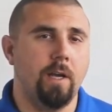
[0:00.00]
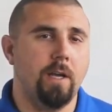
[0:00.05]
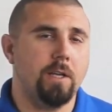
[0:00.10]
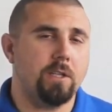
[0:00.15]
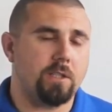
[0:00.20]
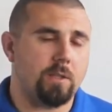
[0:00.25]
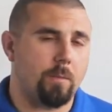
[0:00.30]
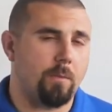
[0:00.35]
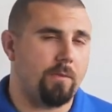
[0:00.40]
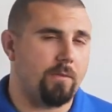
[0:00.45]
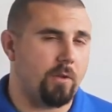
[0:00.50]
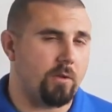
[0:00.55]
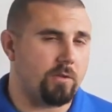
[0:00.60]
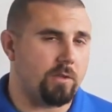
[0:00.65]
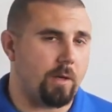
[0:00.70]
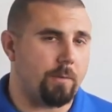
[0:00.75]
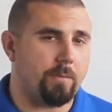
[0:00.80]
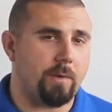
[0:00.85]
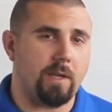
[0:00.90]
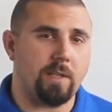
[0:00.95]
Some of those
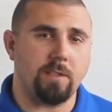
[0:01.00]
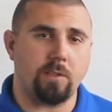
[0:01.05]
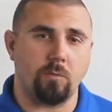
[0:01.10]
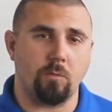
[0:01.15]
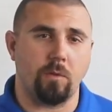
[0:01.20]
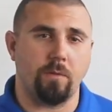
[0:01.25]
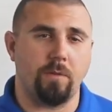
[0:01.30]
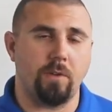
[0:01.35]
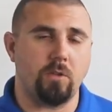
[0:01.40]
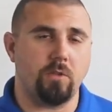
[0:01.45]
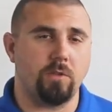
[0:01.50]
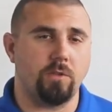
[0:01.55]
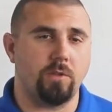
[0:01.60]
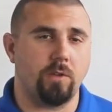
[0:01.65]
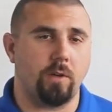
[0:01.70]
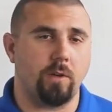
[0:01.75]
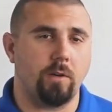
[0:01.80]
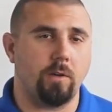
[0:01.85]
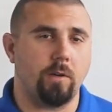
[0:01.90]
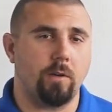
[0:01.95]
updates and revisions
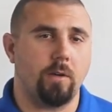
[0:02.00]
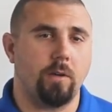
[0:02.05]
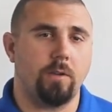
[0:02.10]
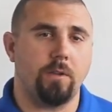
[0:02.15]
are